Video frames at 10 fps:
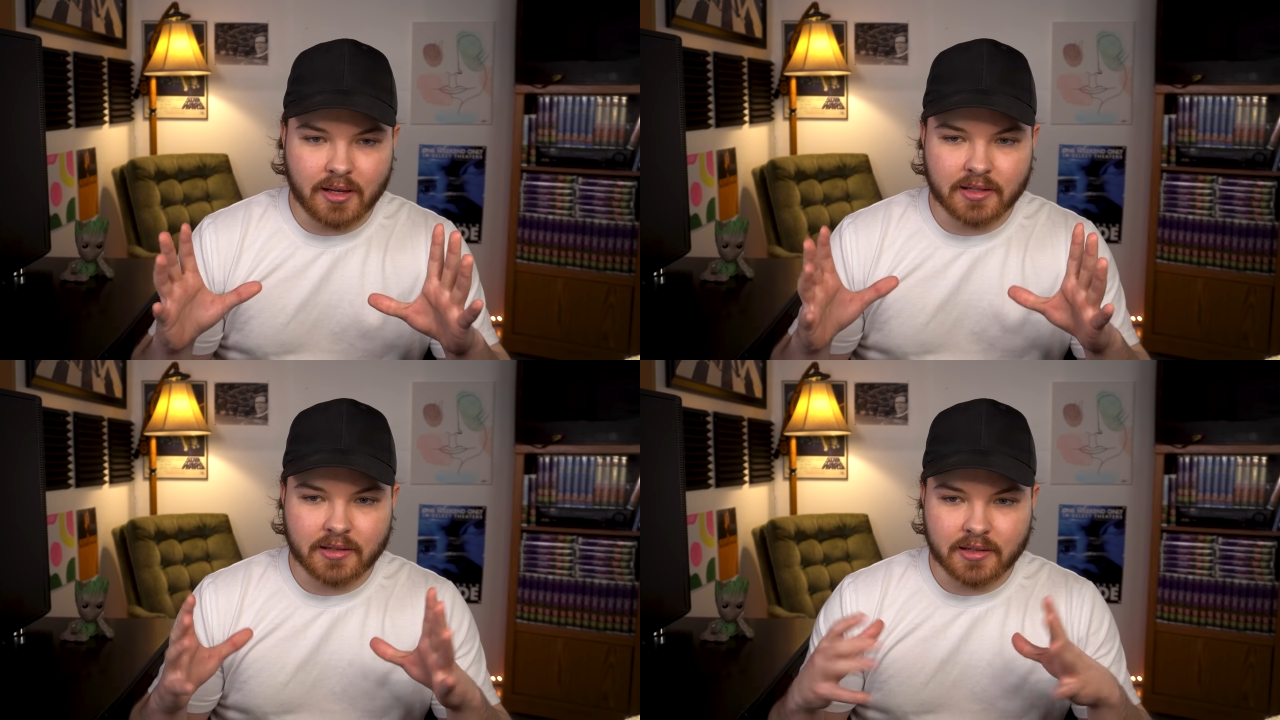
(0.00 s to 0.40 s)

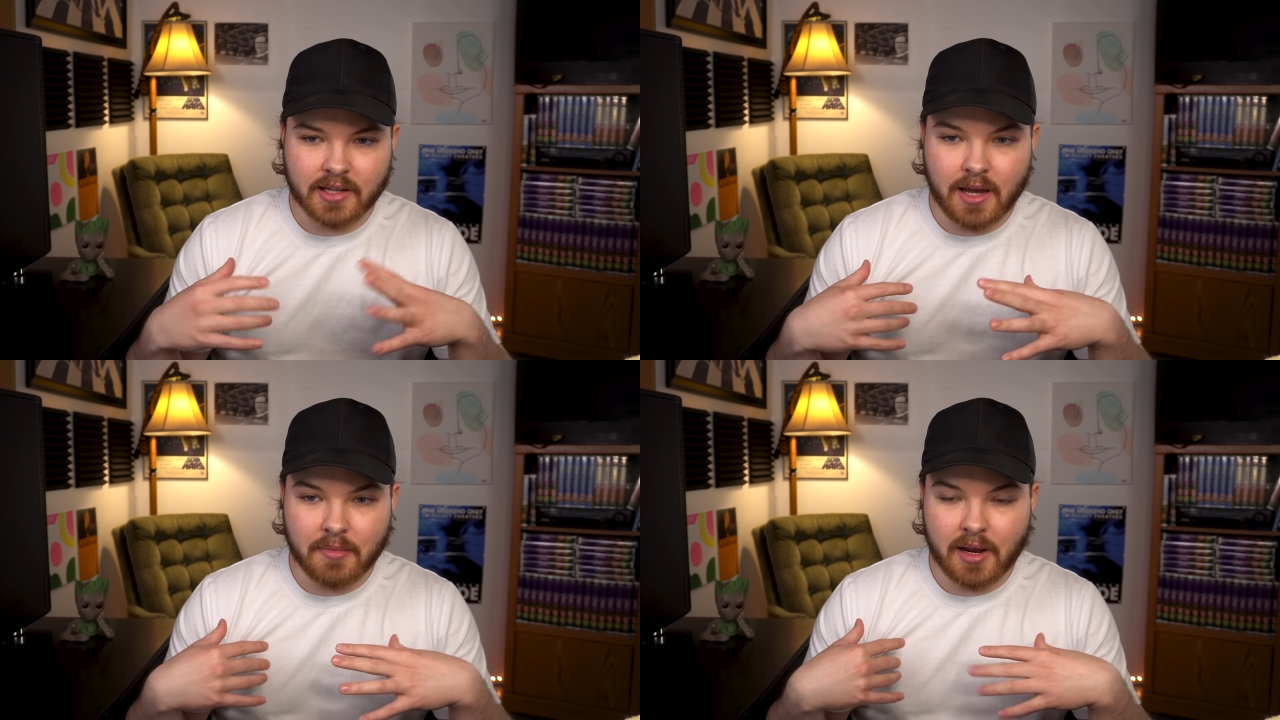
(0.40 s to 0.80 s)
it's the
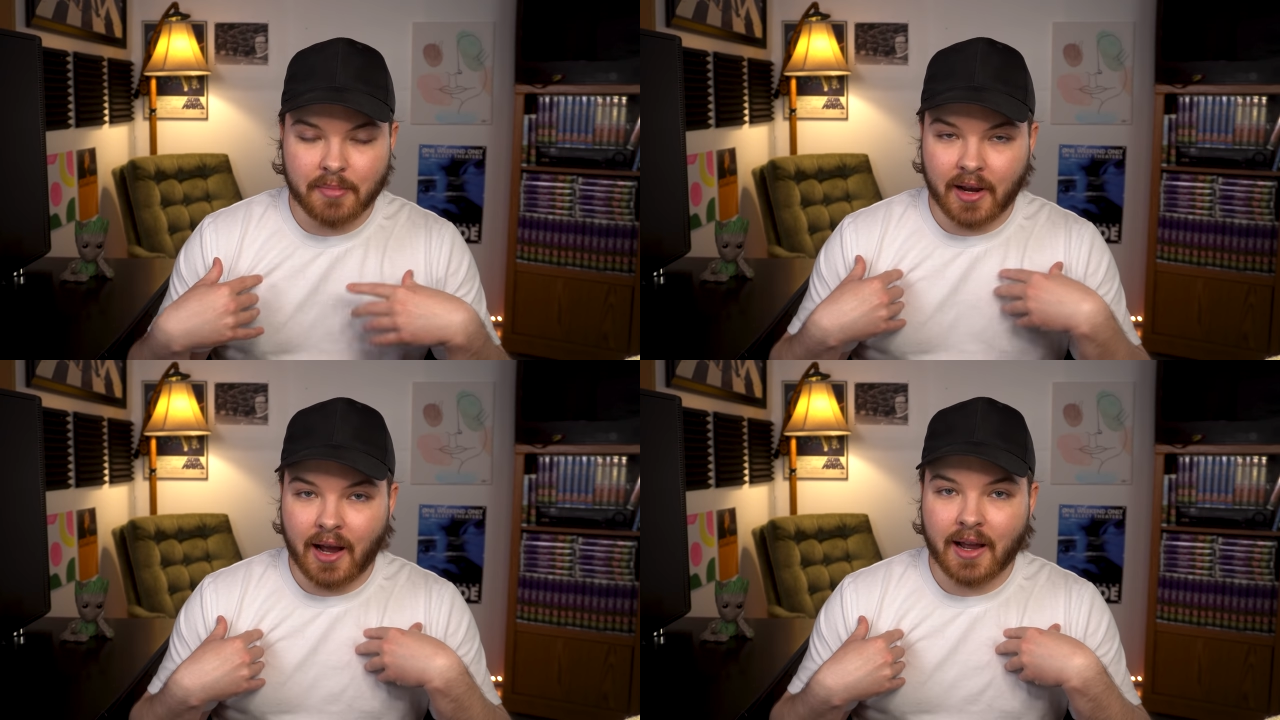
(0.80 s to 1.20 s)
same name
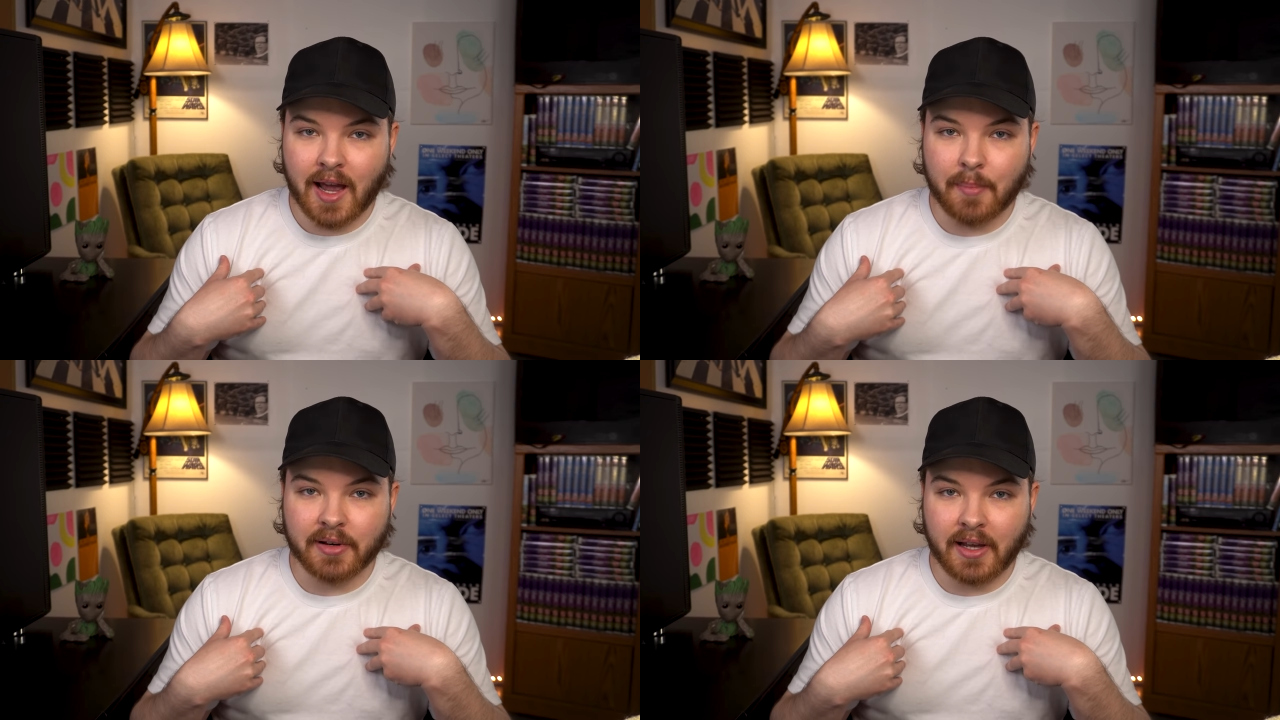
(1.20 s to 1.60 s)
that I
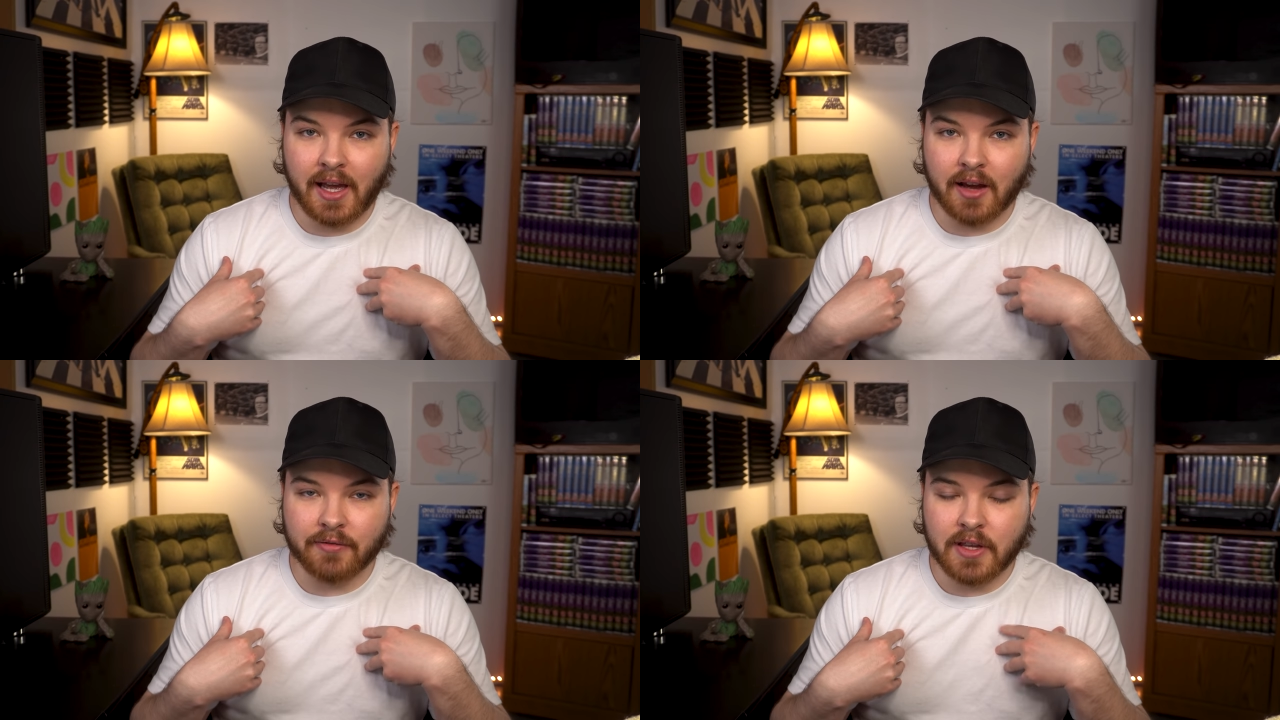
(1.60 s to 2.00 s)
happen to
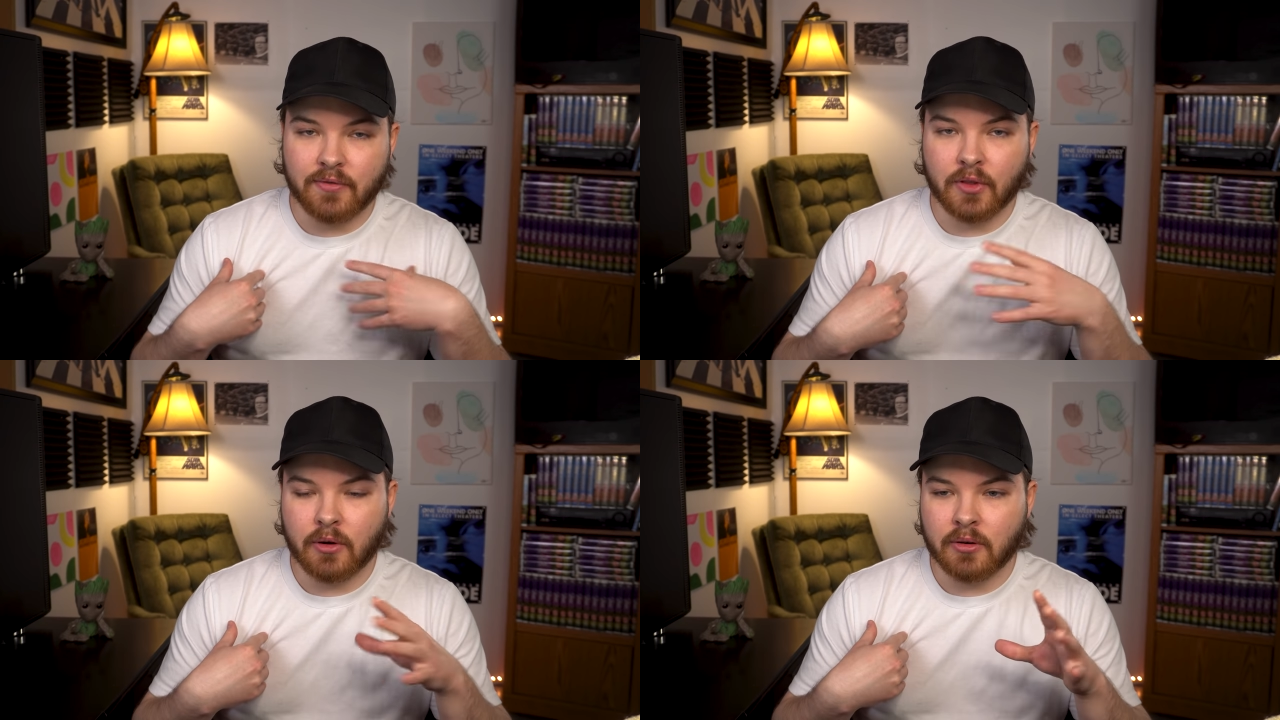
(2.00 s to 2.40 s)
have,
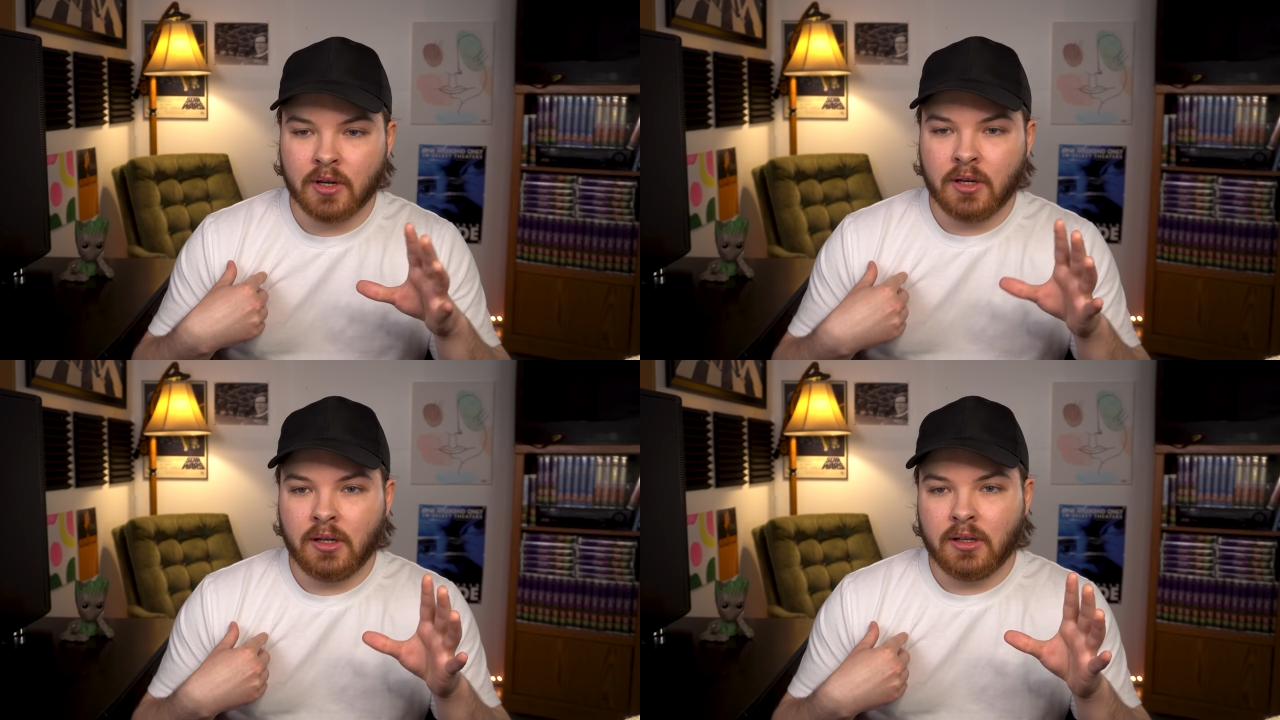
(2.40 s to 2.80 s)
even though
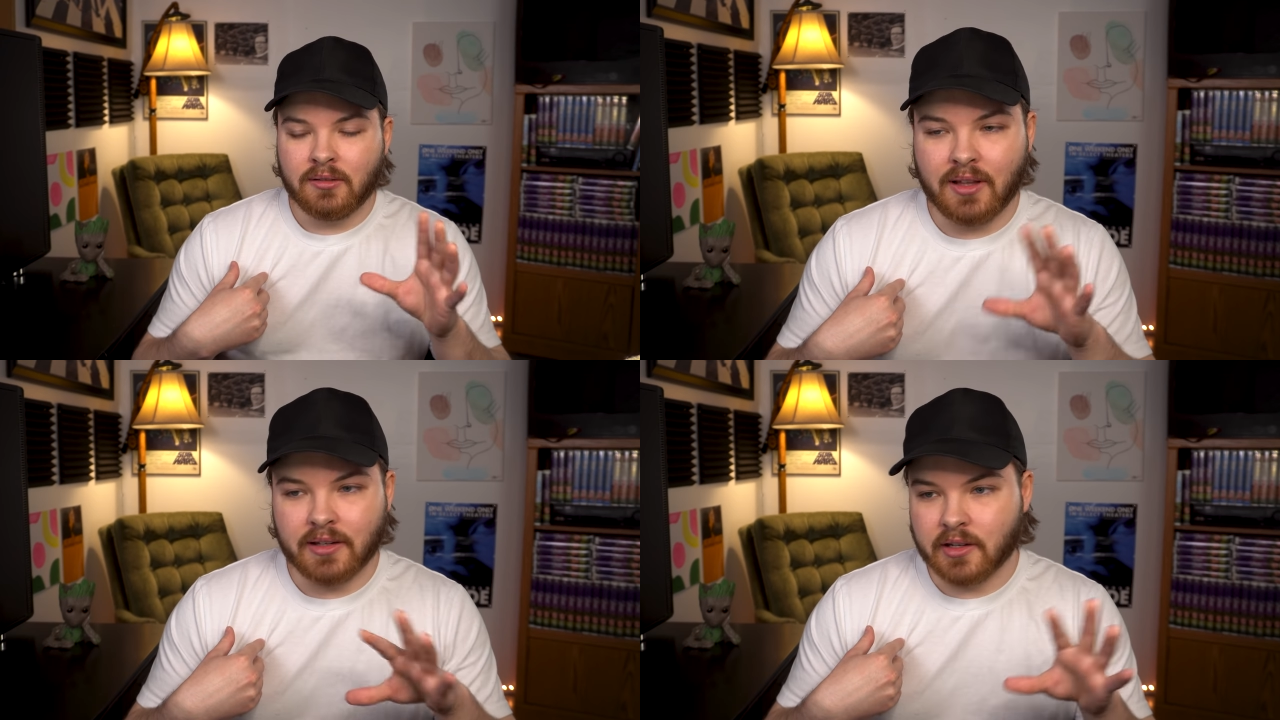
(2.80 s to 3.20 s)

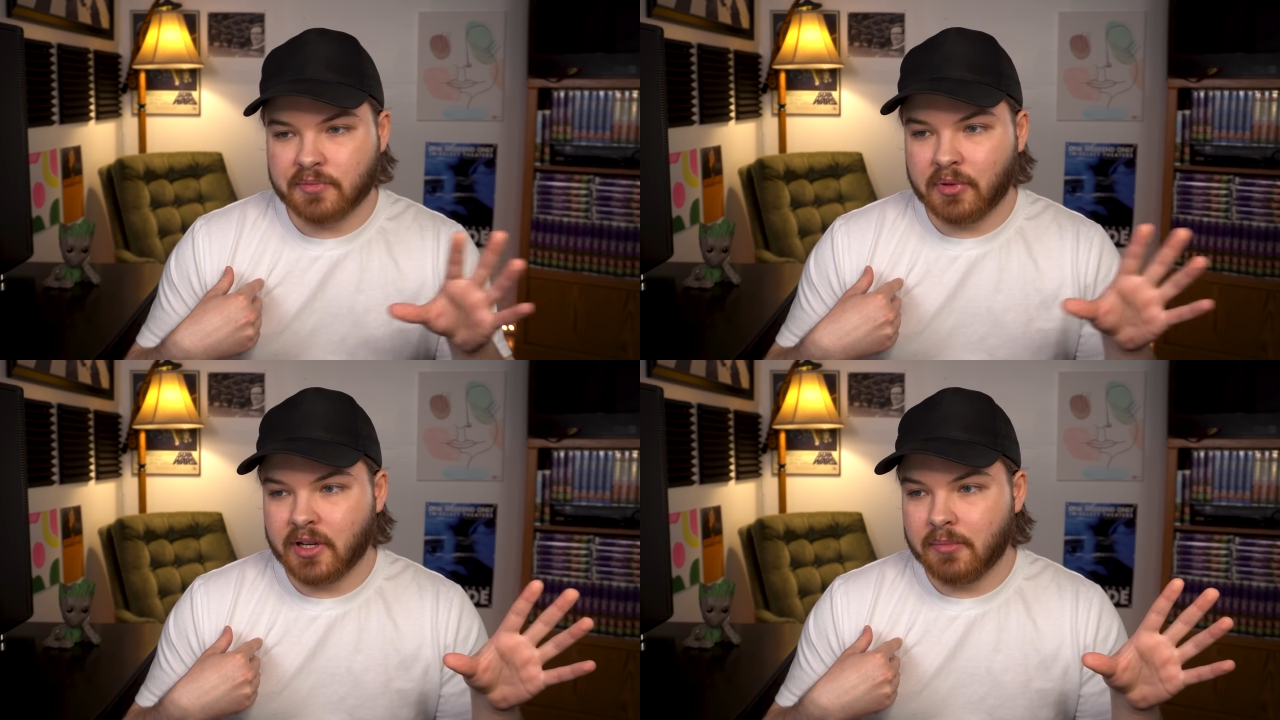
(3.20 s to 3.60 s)
that does
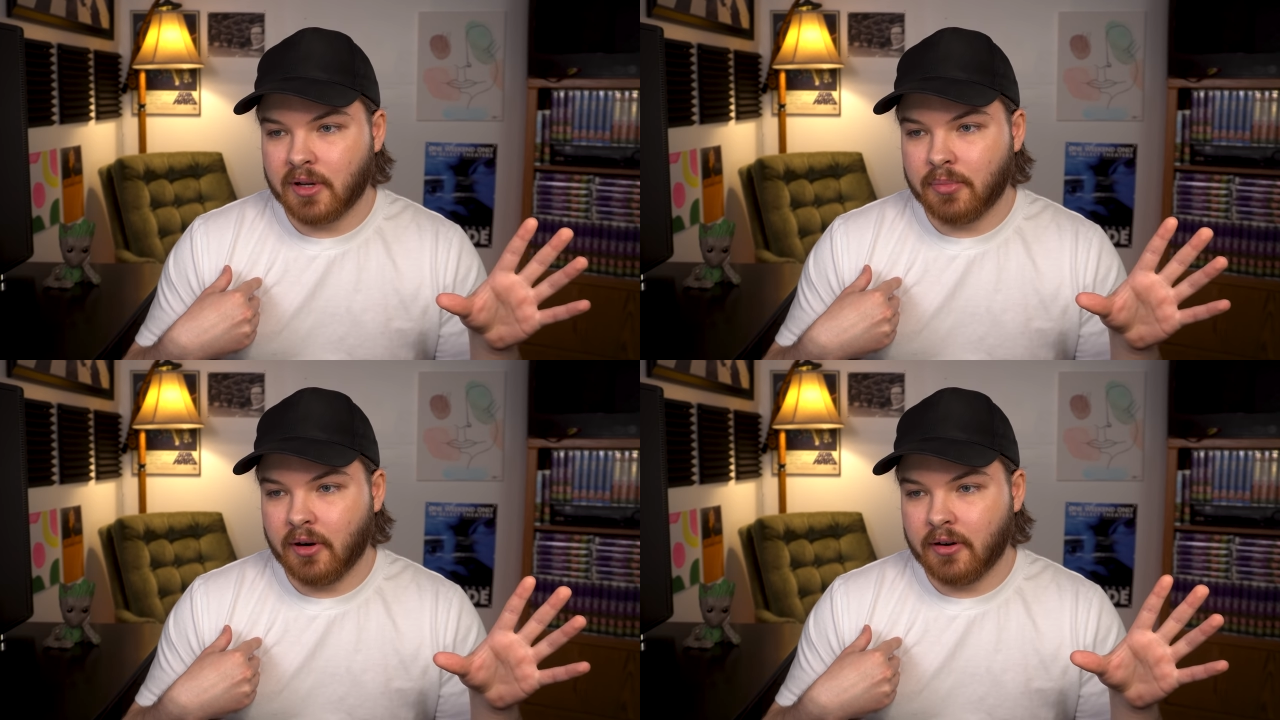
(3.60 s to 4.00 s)
play a
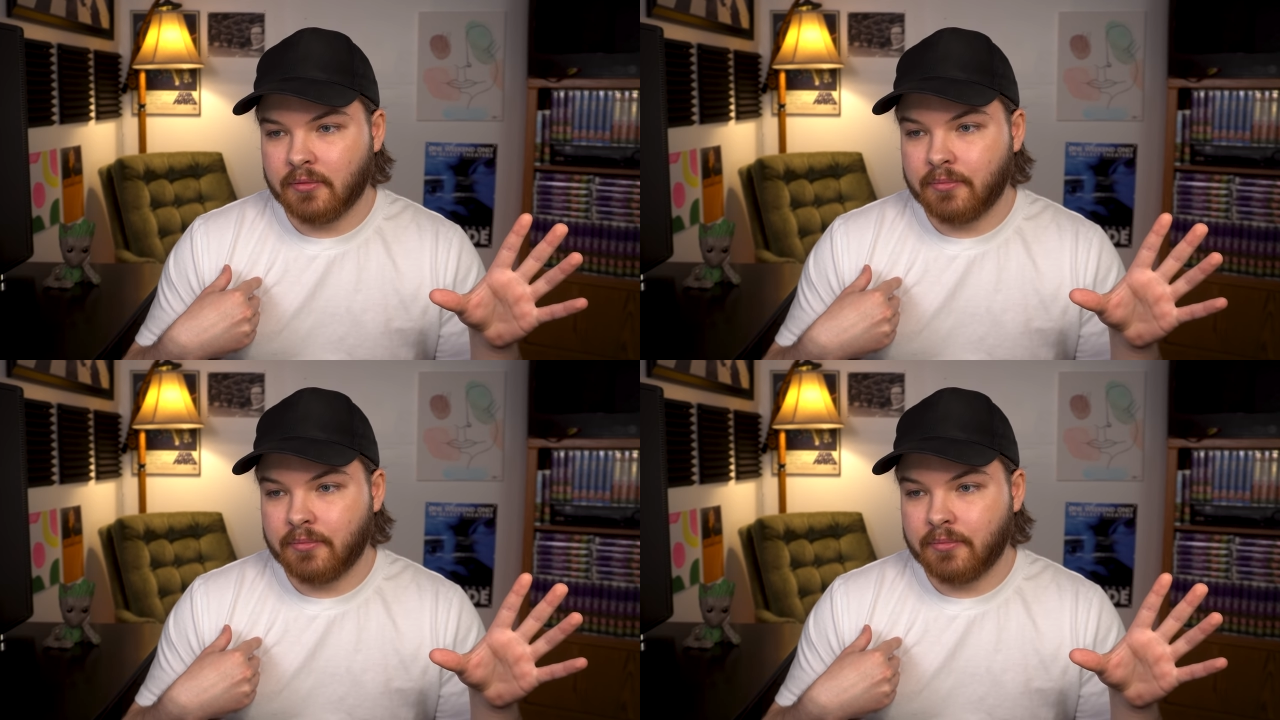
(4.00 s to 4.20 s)
big part.